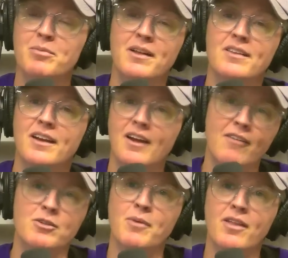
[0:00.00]
but like
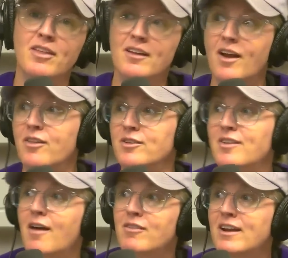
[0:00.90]
every month, and others
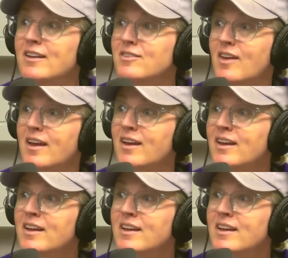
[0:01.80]
have it, and it's like